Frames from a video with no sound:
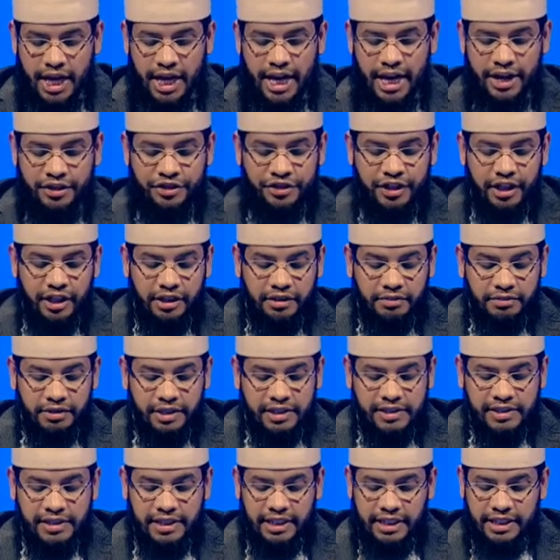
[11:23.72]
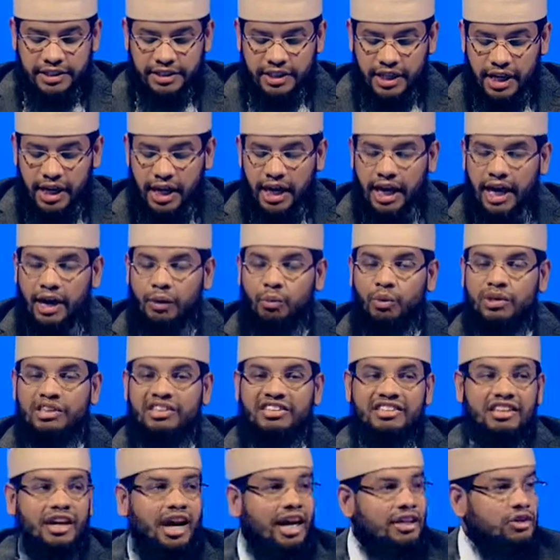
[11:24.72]
And then it says what
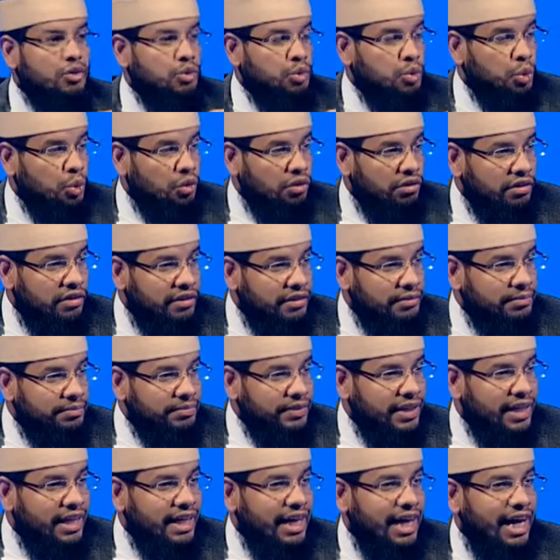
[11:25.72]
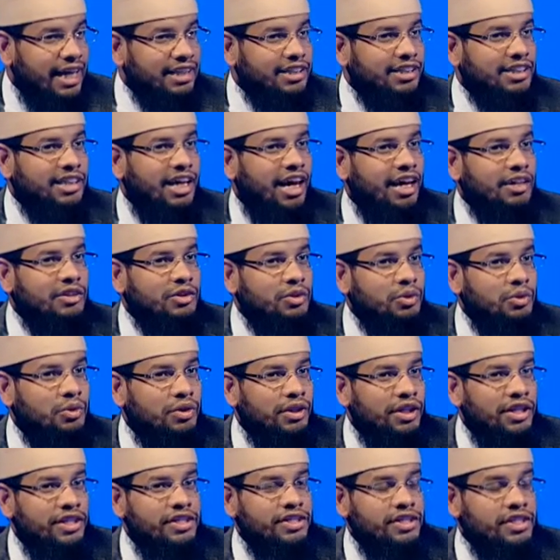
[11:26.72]
ta'attur. Al-ta'attur
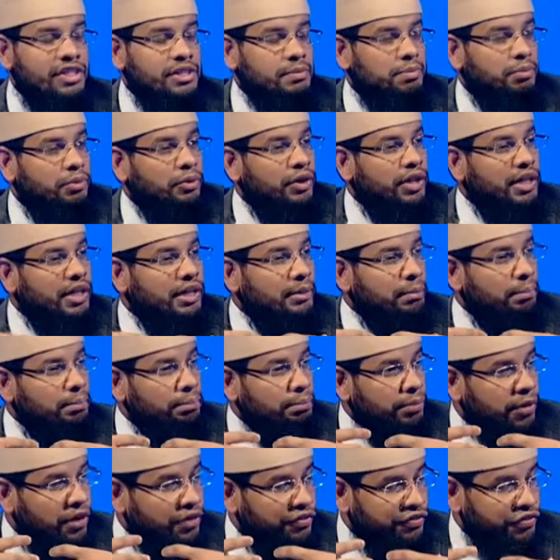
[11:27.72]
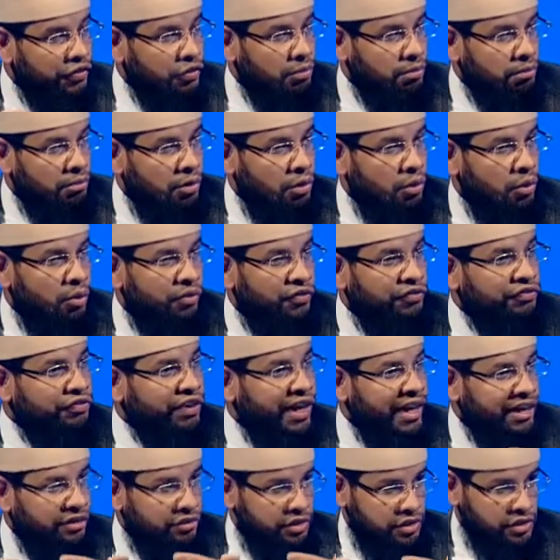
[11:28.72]
is putting perfume or
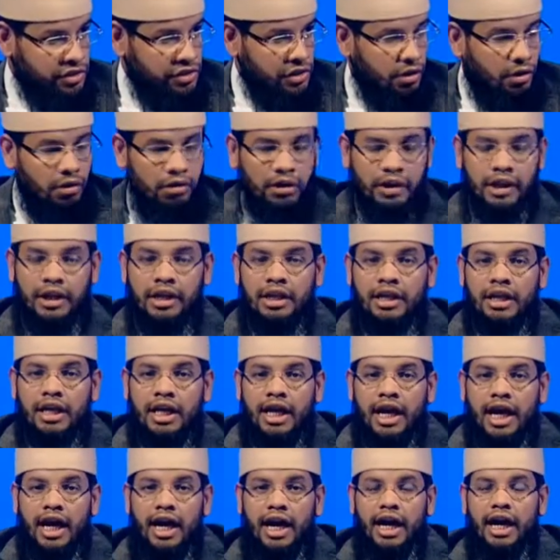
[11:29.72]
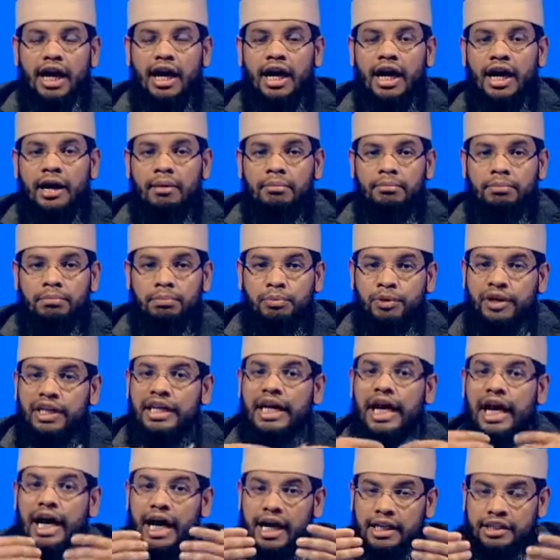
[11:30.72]
fragrance on, putting
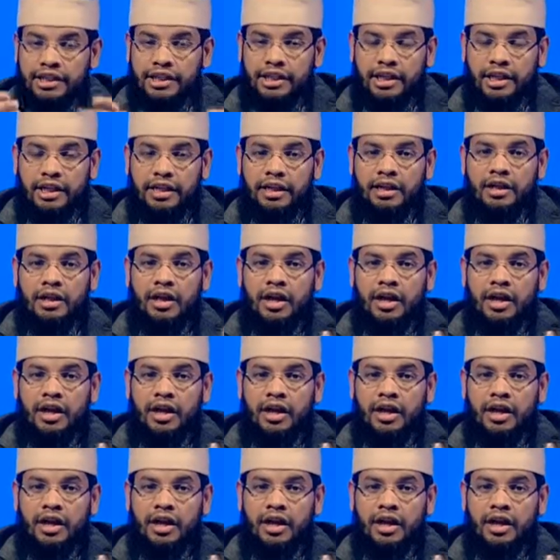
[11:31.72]
atar